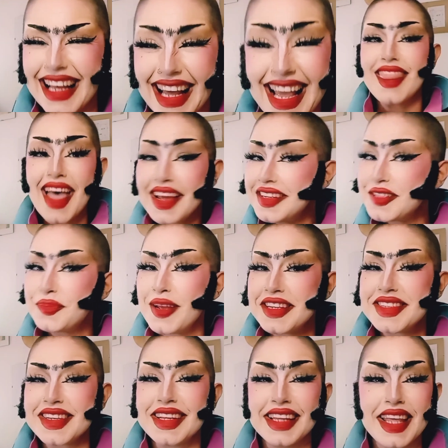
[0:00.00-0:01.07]
That is
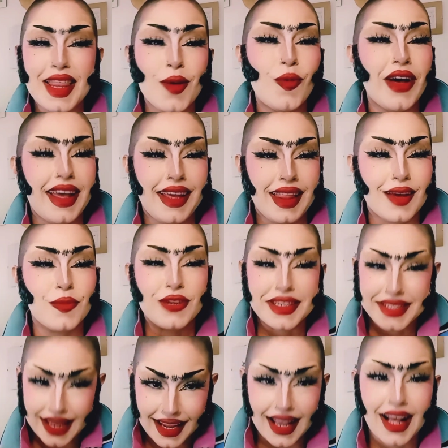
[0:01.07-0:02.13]
basically the way that we
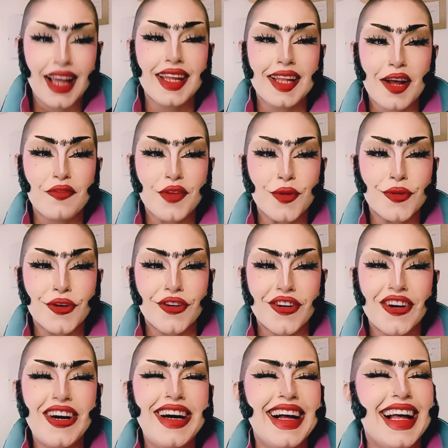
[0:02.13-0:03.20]
say, I love you,
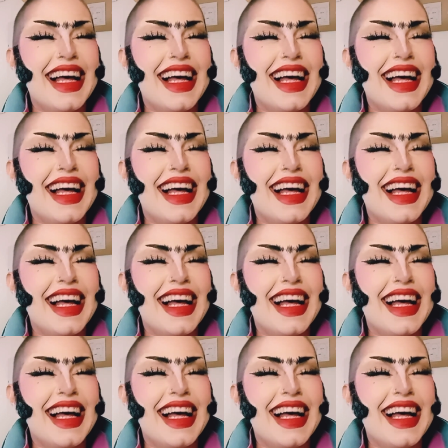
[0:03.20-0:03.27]
girl.